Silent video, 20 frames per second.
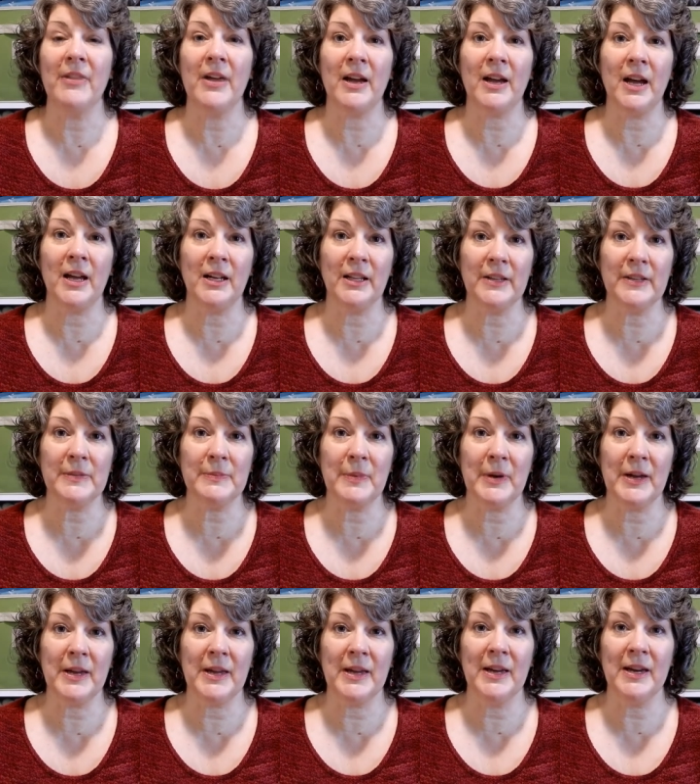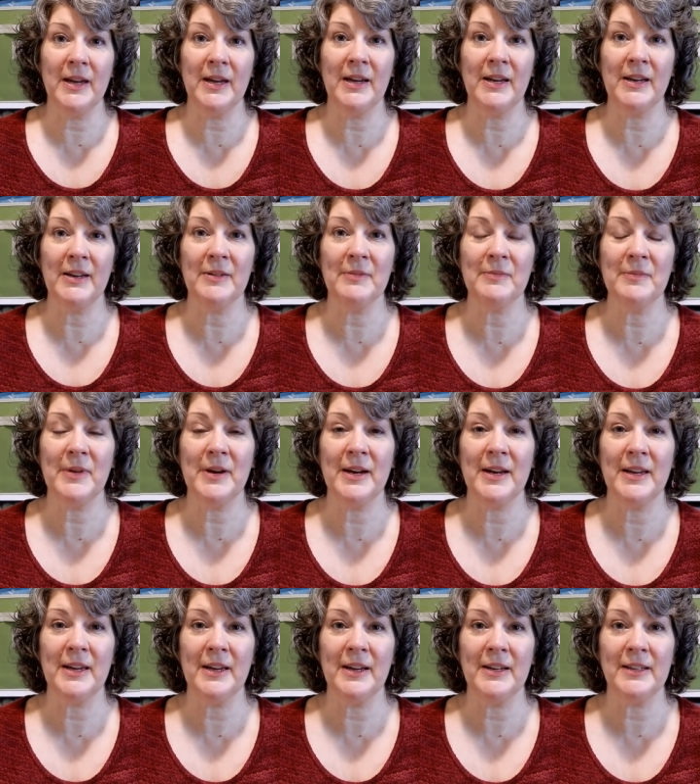that kind of leaves my
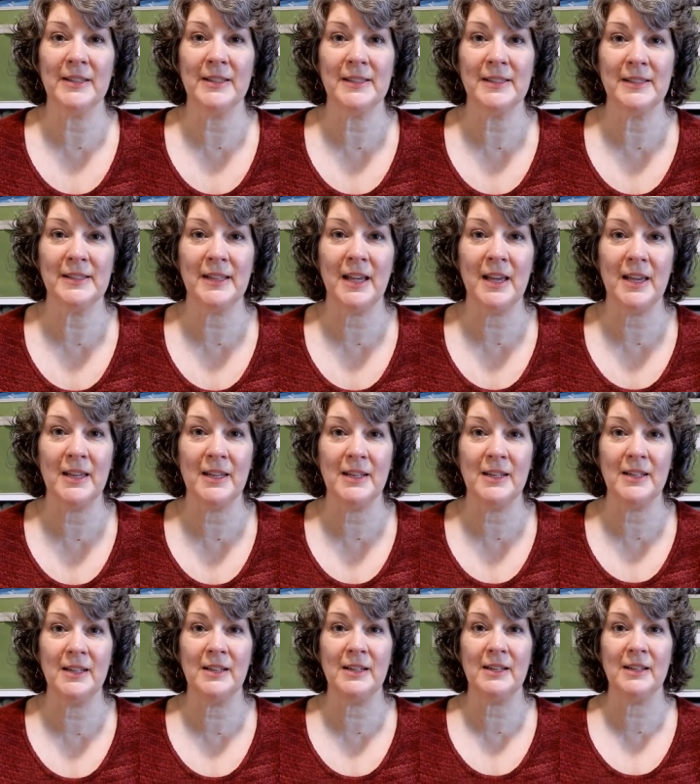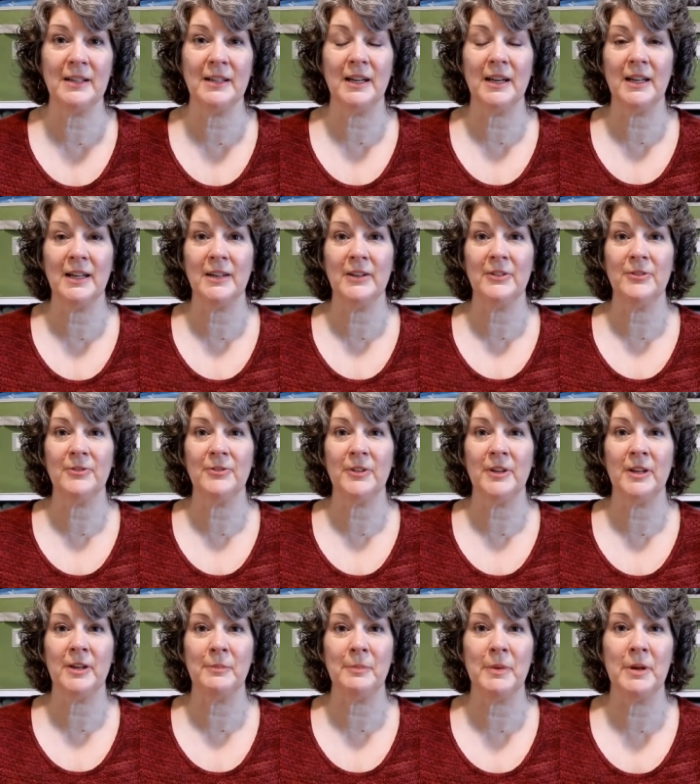son kind of
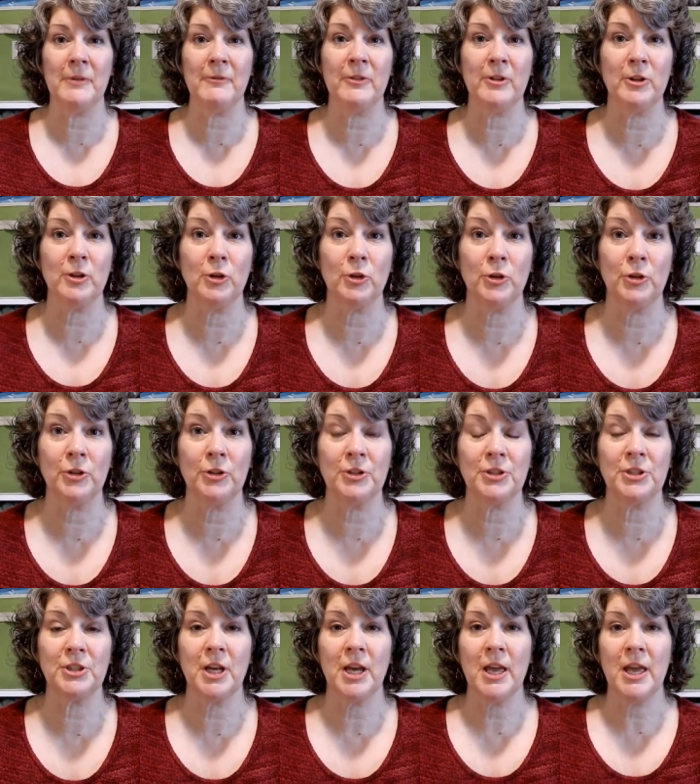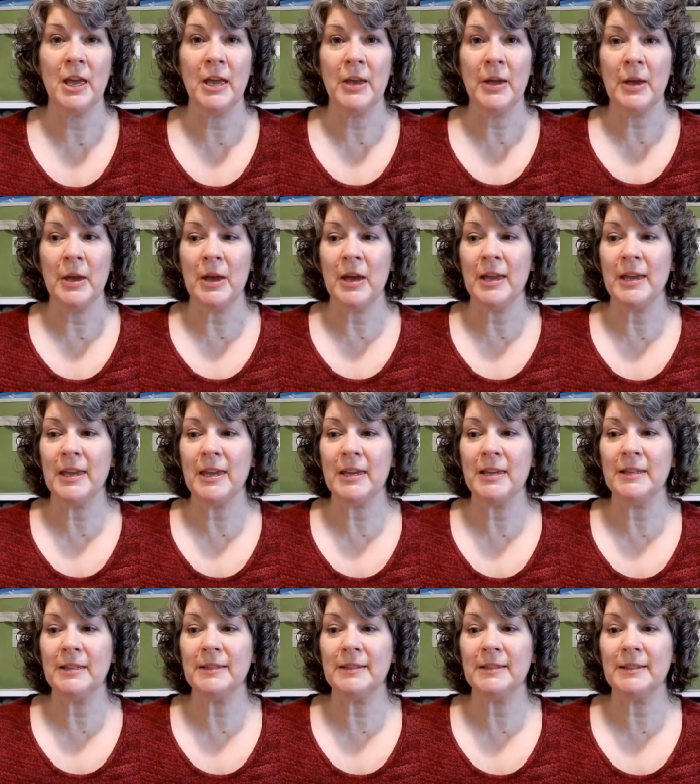in a bit of a lurch.
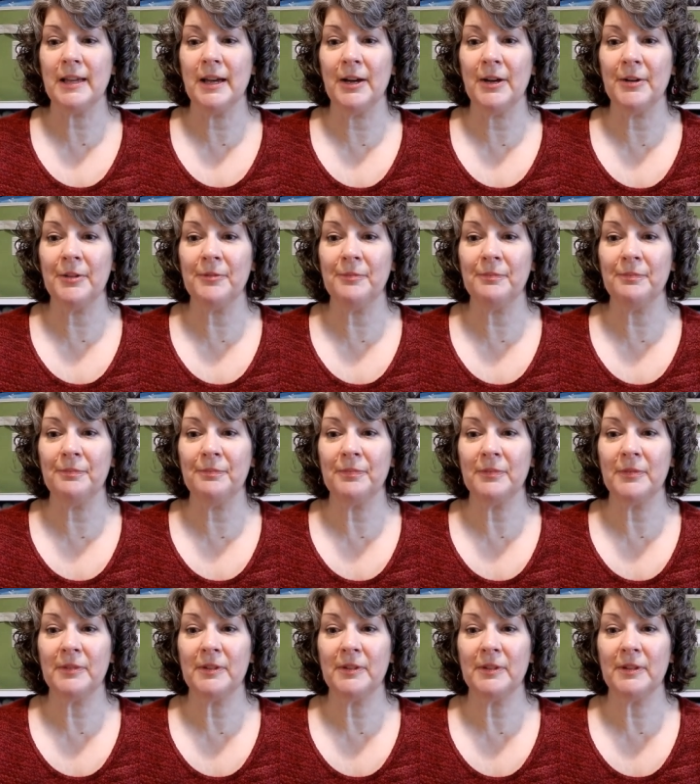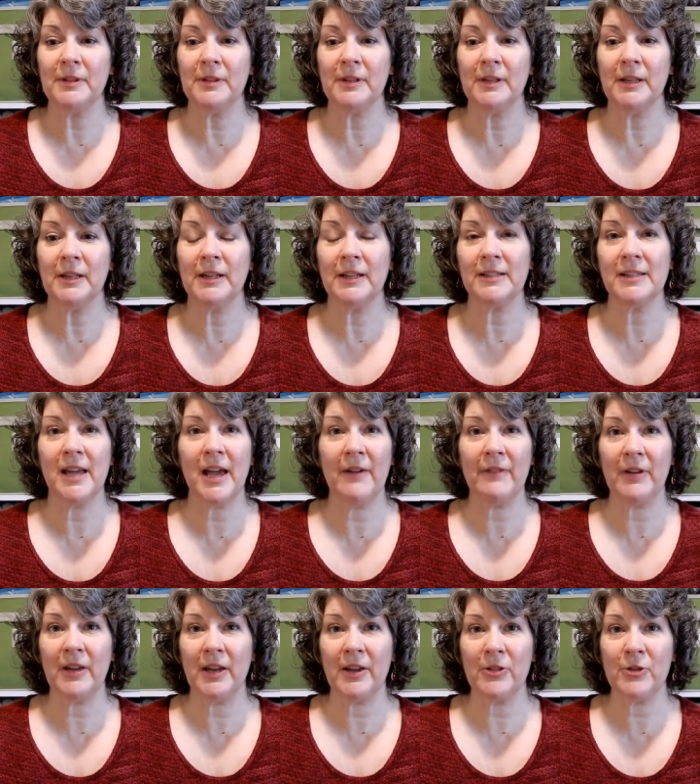He doesn't
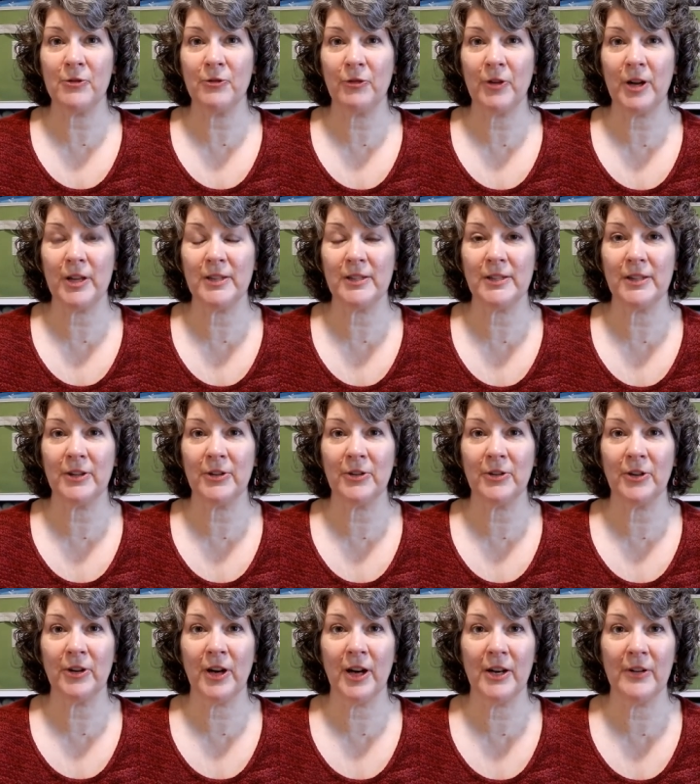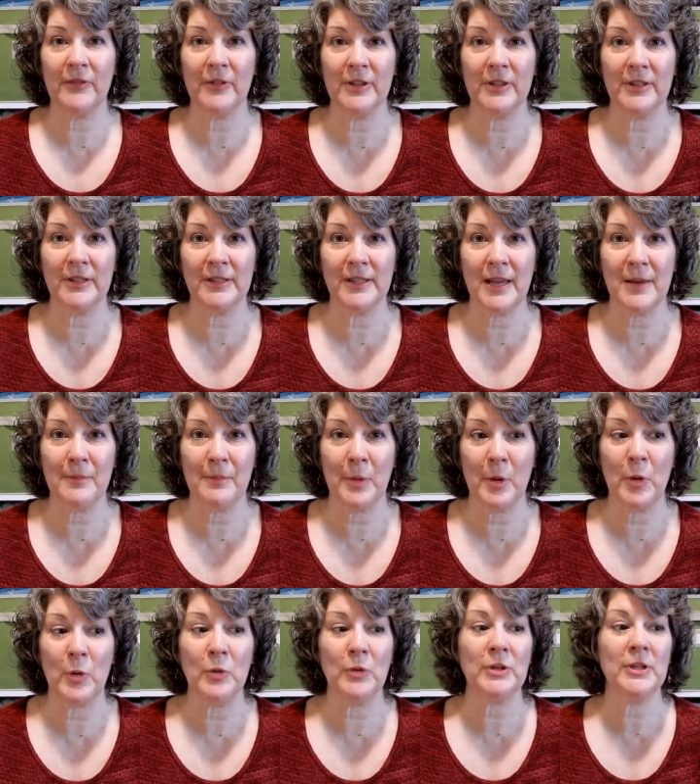have any other friends that are kind of in the same
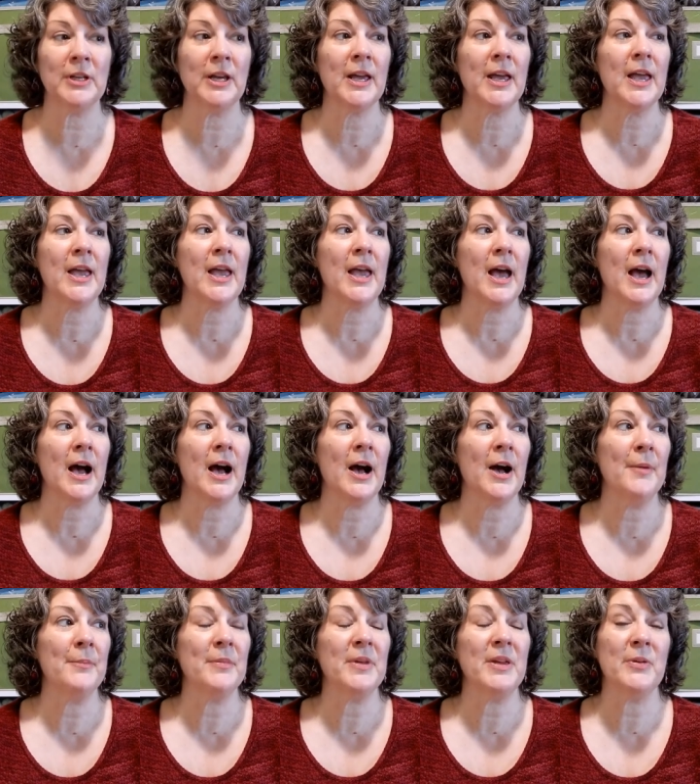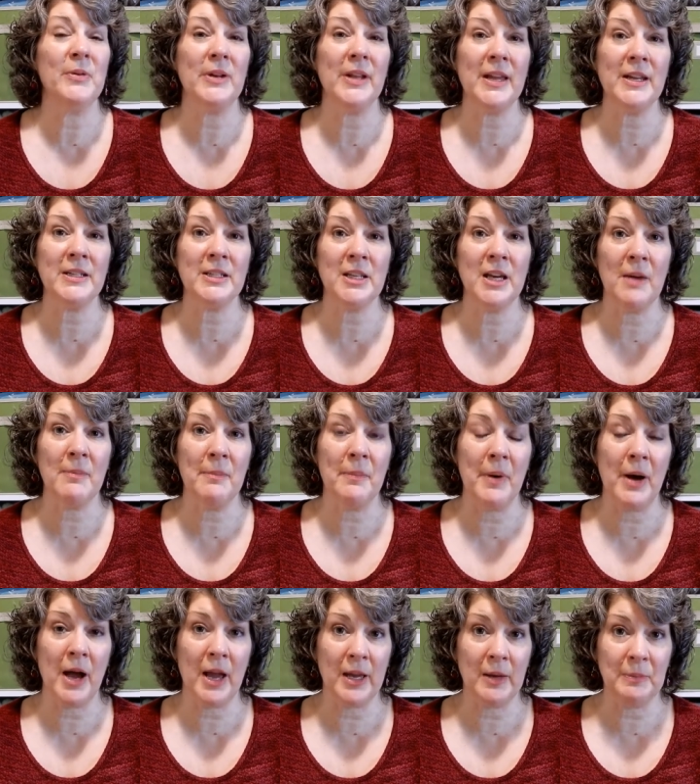boat. He would like to
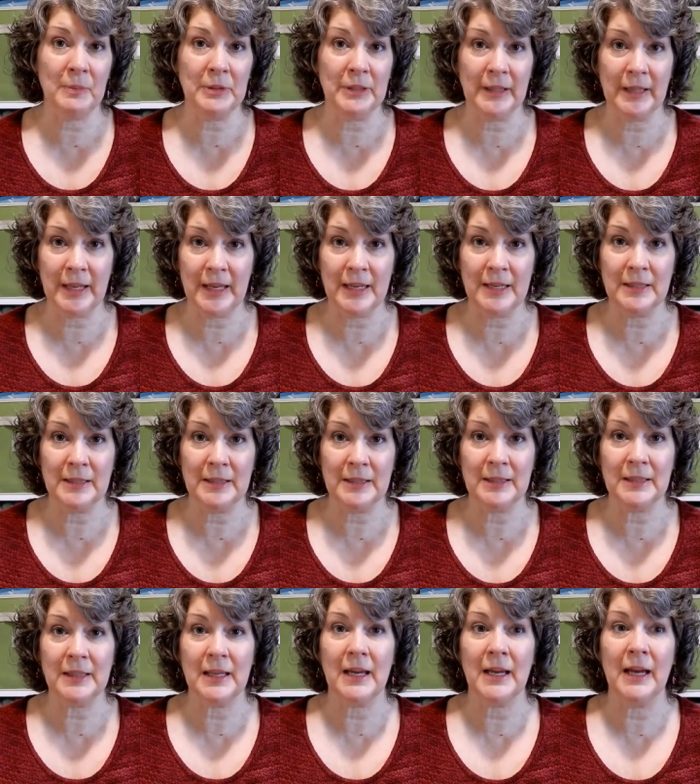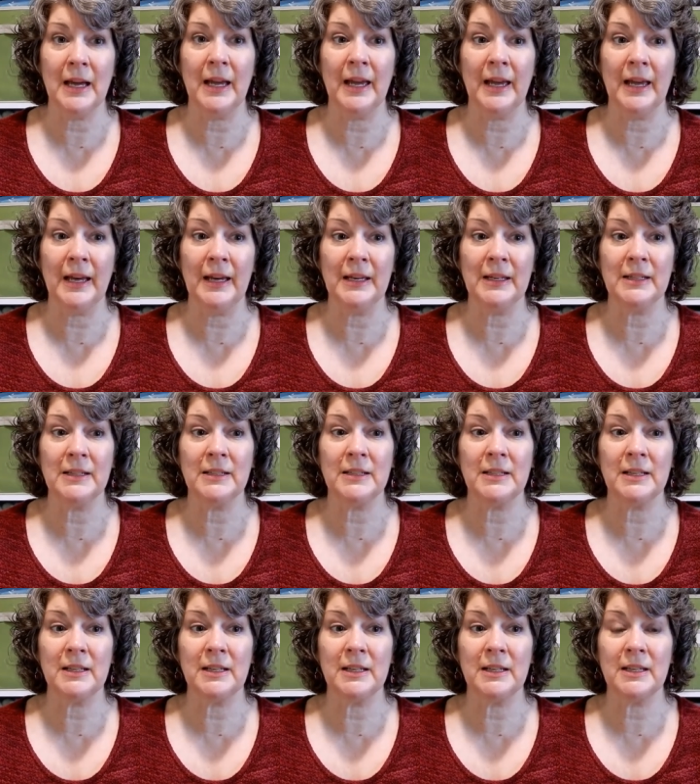buy a place,
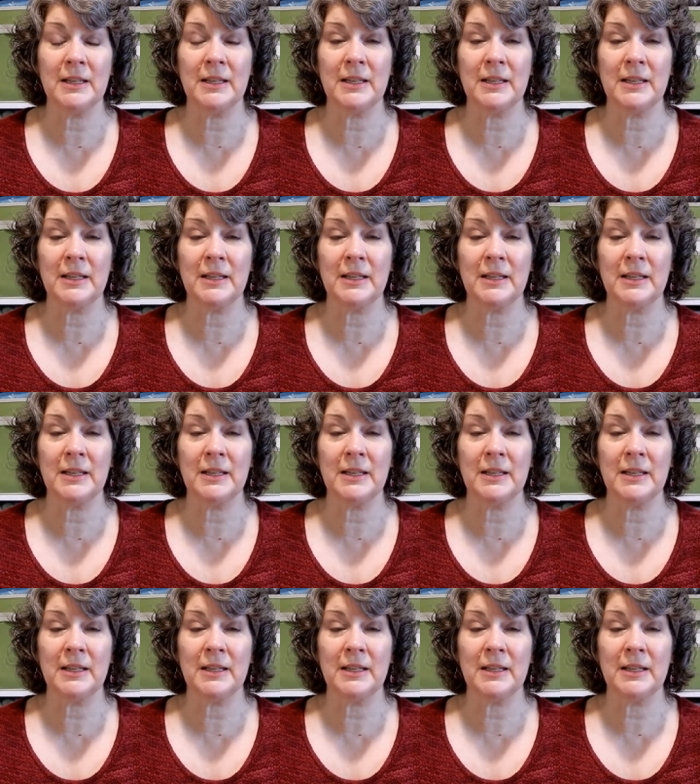and